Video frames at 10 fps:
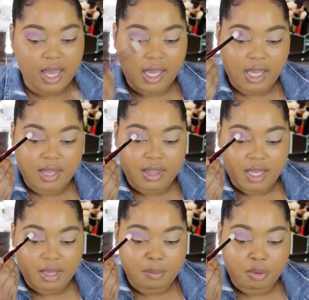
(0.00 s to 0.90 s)
and
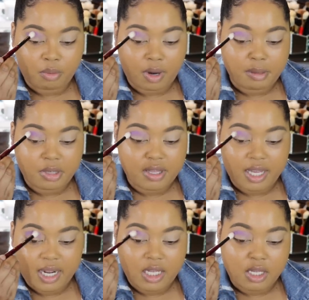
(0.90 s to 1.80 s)
the primer
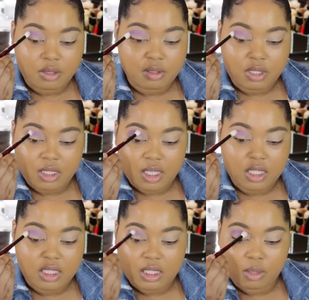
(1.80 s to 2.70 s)
that I used
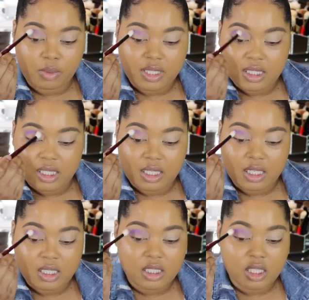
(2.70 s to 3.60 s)
is somewhat
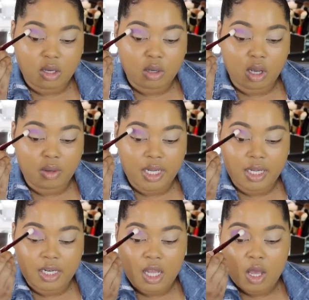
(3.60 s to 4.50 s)
sticky so go in